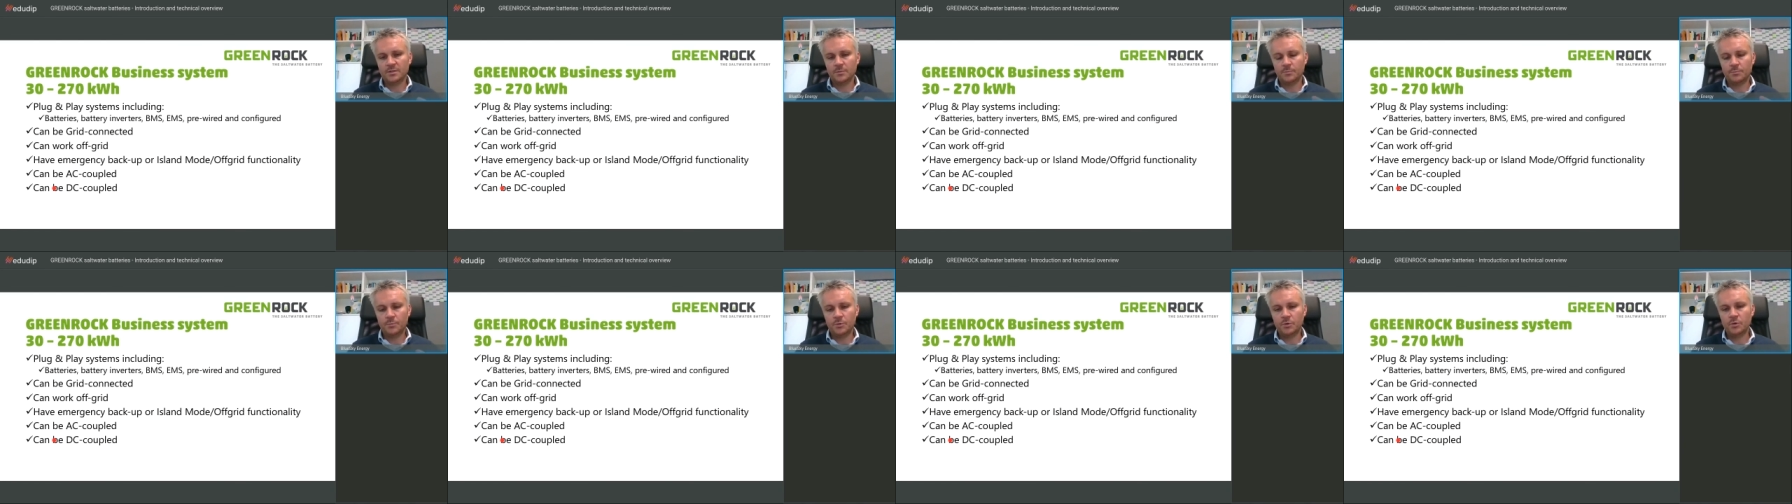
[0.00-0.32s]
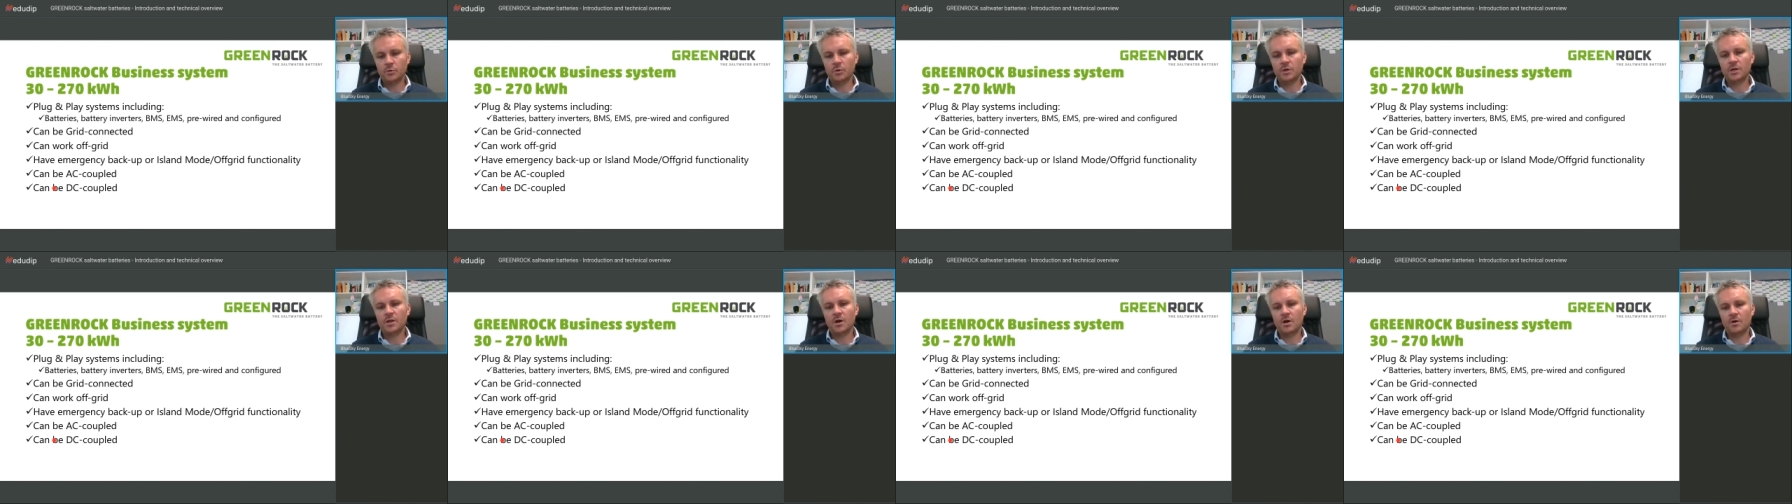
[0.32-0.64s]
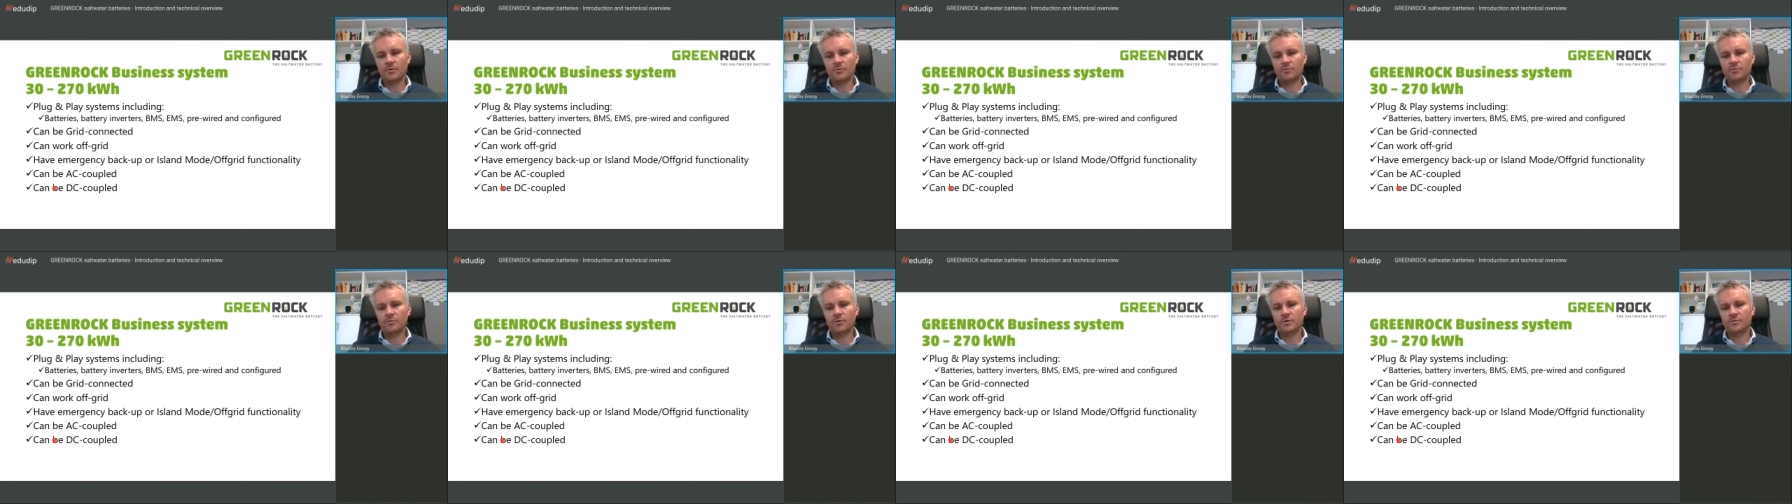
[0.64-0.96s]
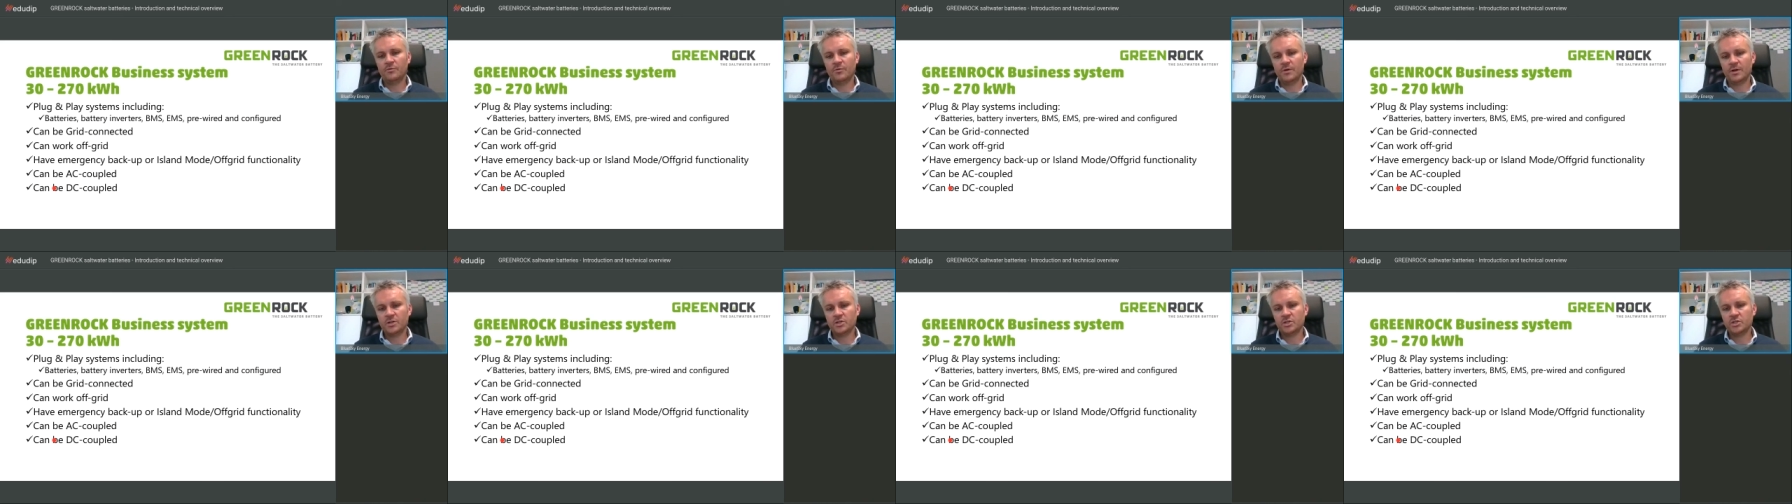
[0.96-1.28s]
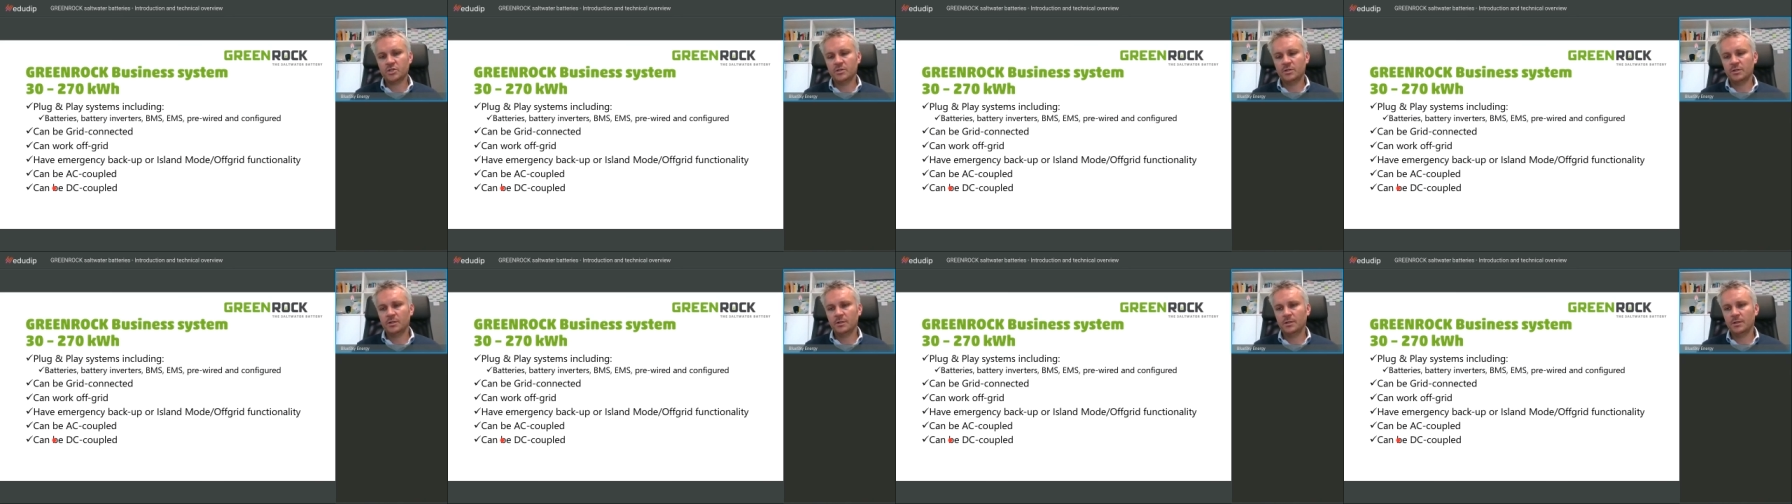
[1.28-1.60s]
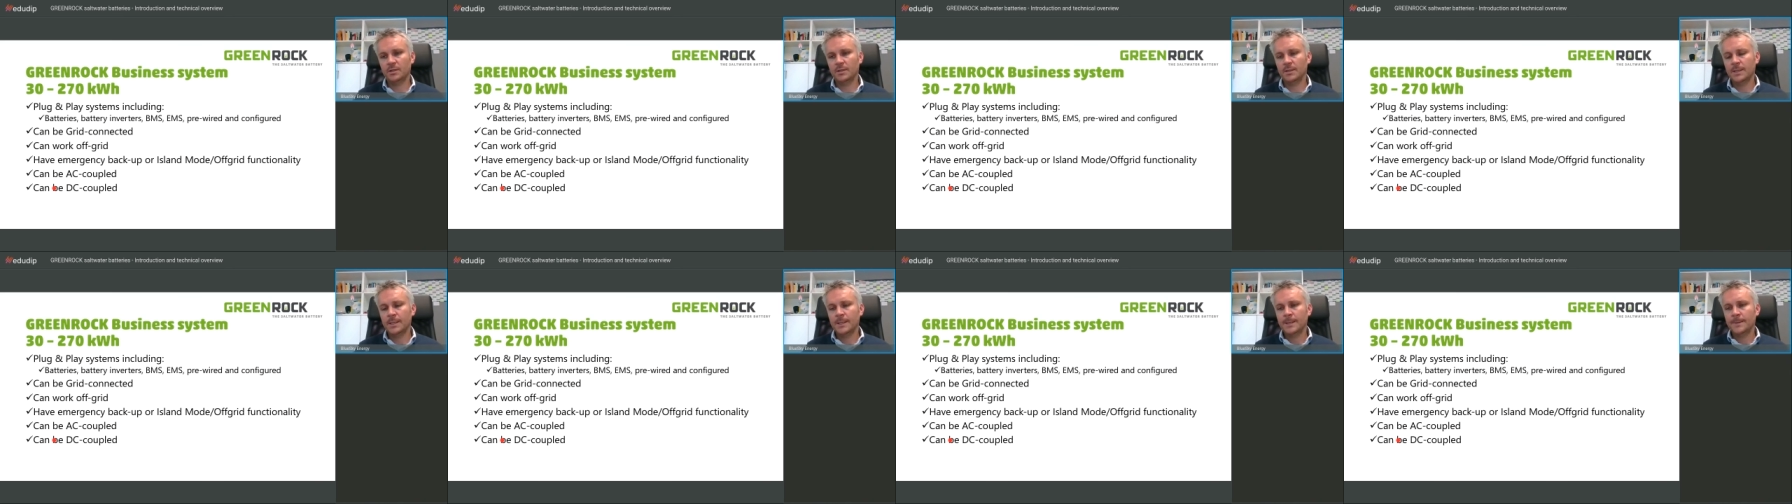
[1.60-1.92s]
is required, we
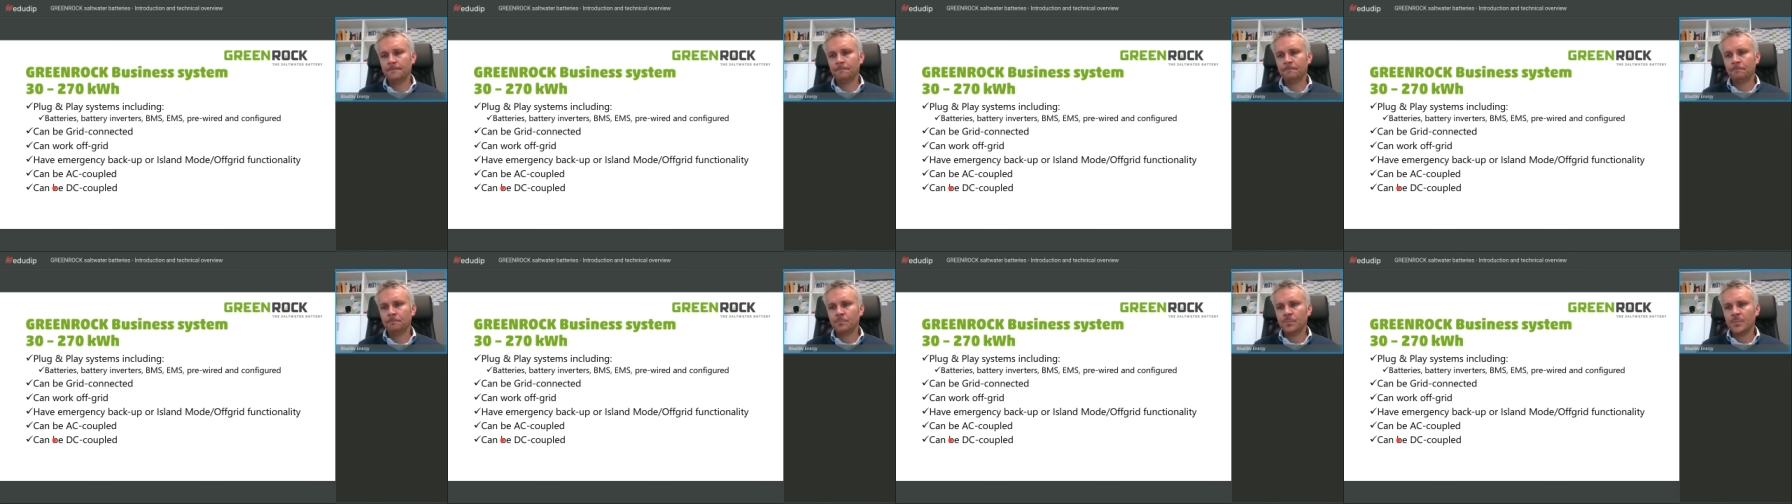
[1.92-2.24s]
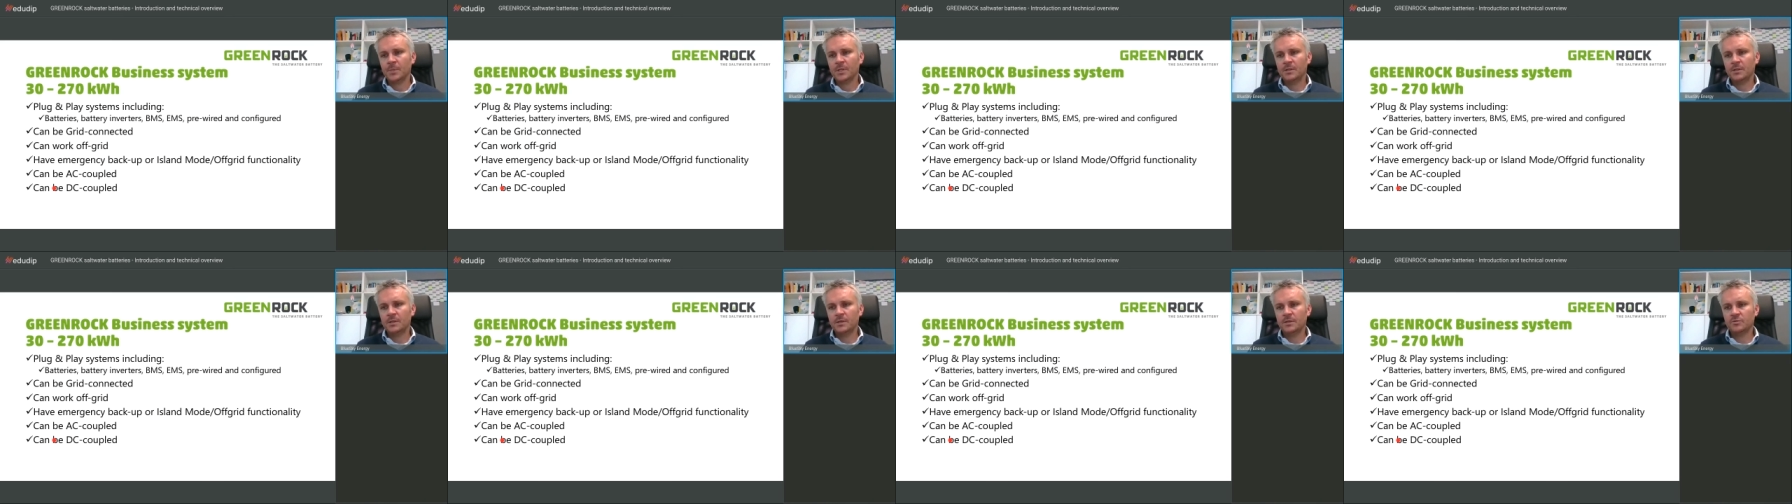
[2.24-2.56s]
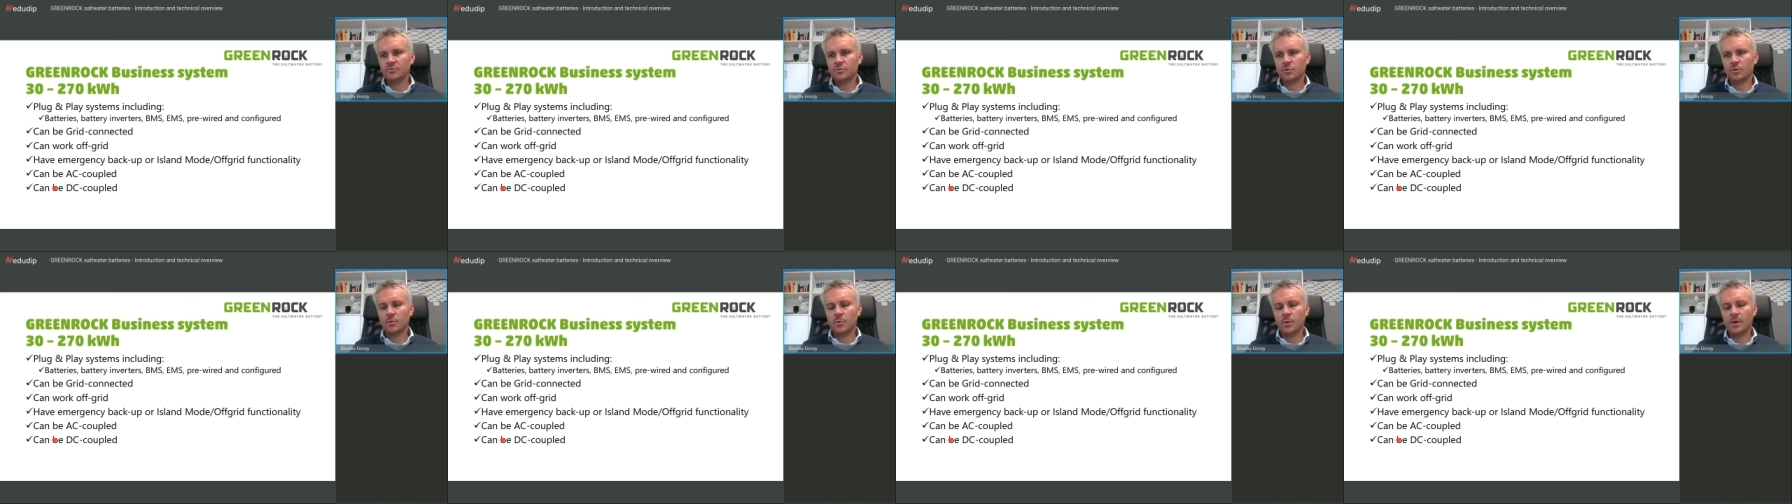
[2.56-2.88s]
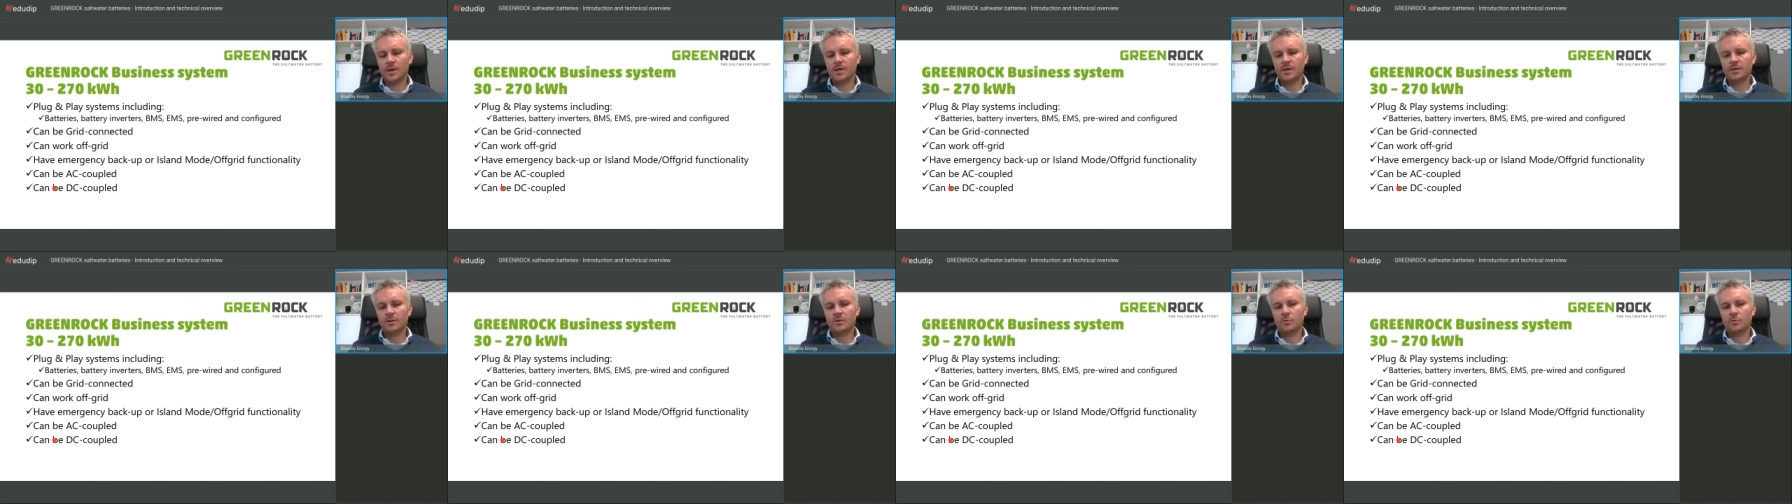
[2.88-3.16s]
strongly recommend doing